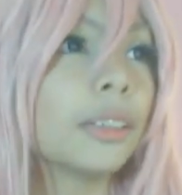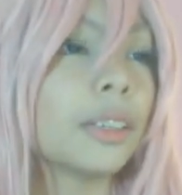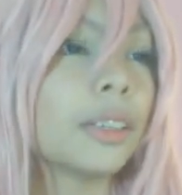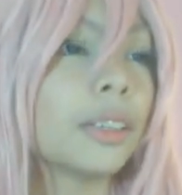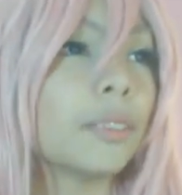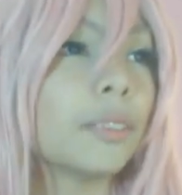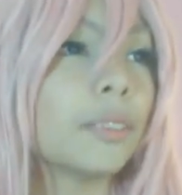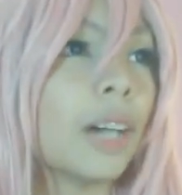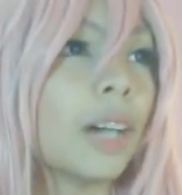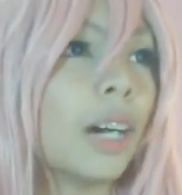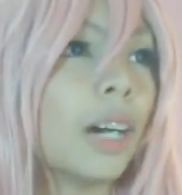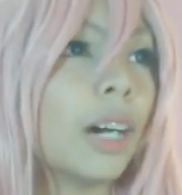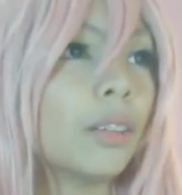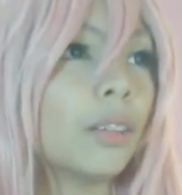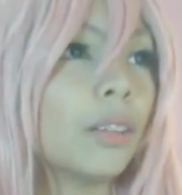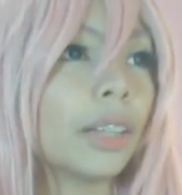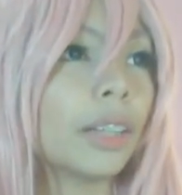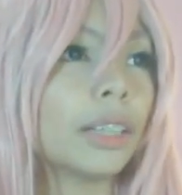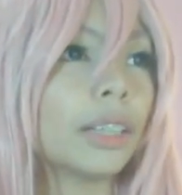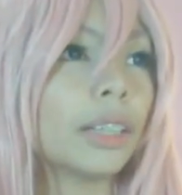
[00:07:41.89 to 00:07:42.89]

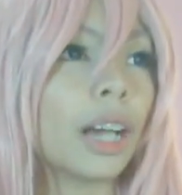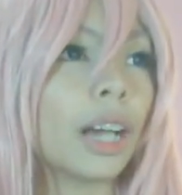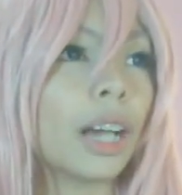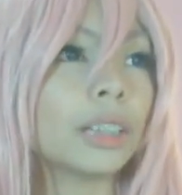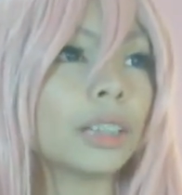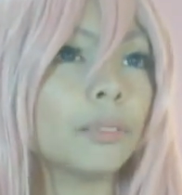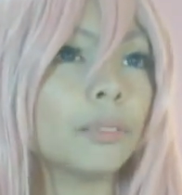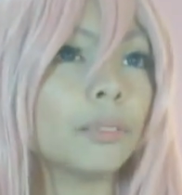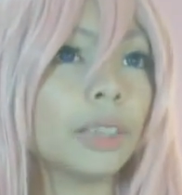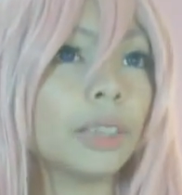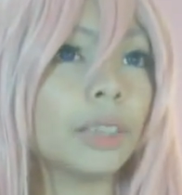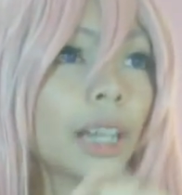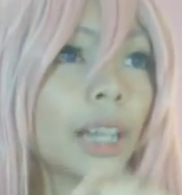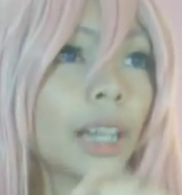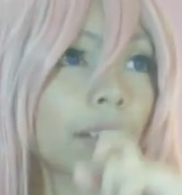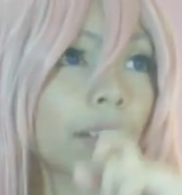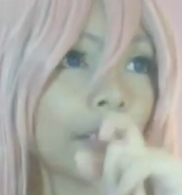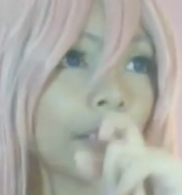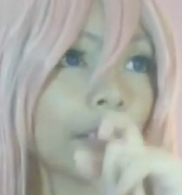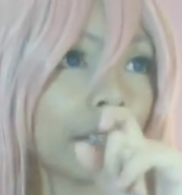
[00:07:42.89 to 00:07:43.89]
How can anime
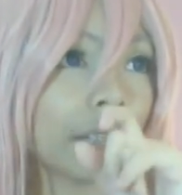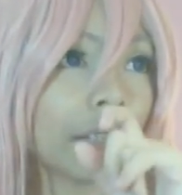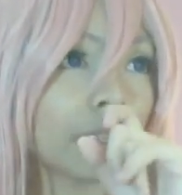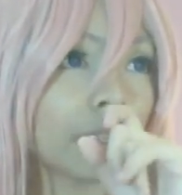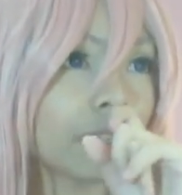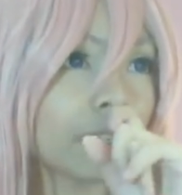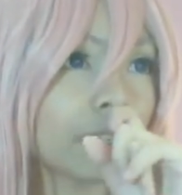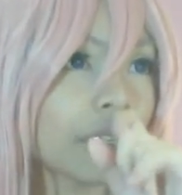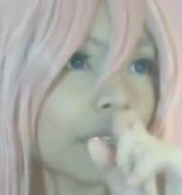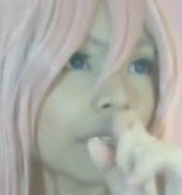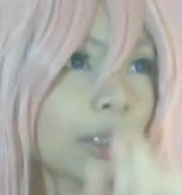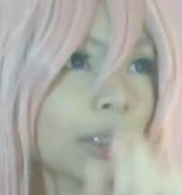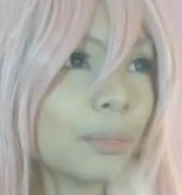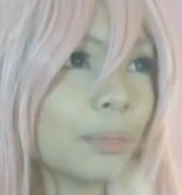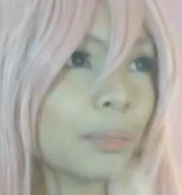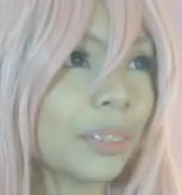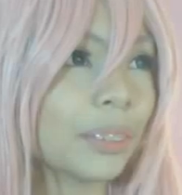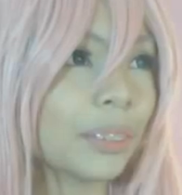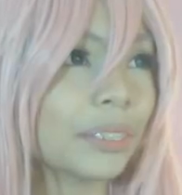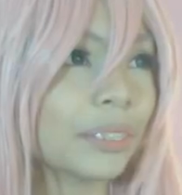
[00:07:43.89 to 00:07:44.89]
affect the gender
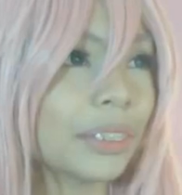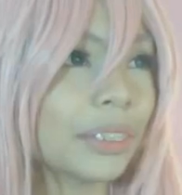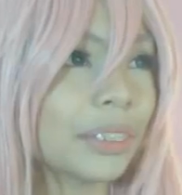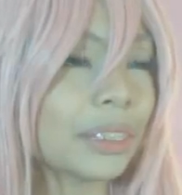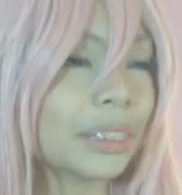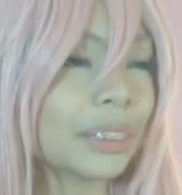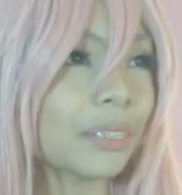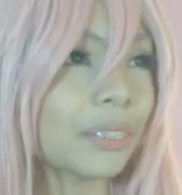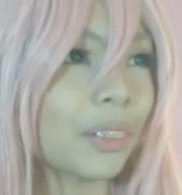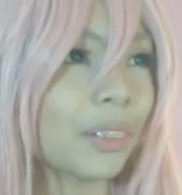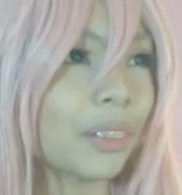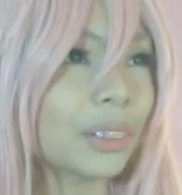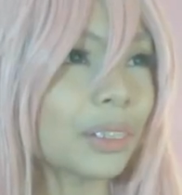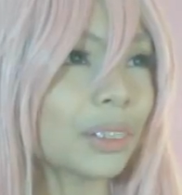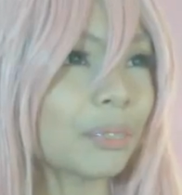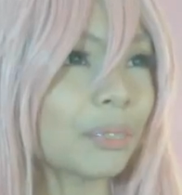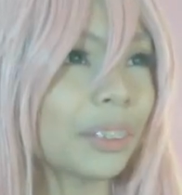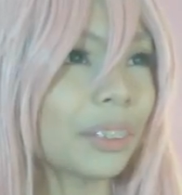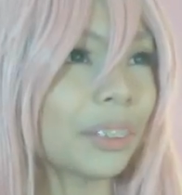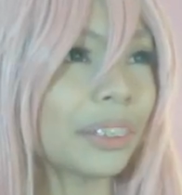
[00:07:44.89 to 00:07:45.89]
preference of
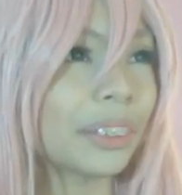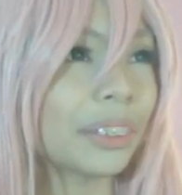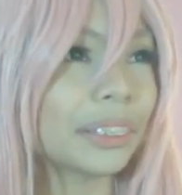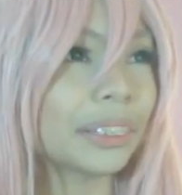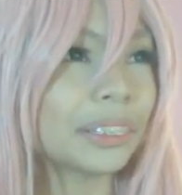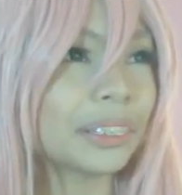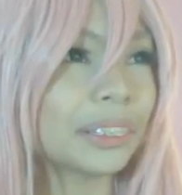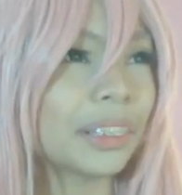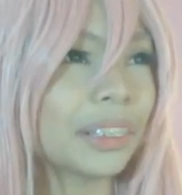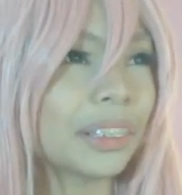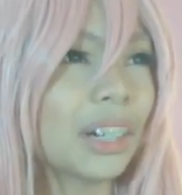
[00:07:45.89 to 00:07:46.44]
cosplayers?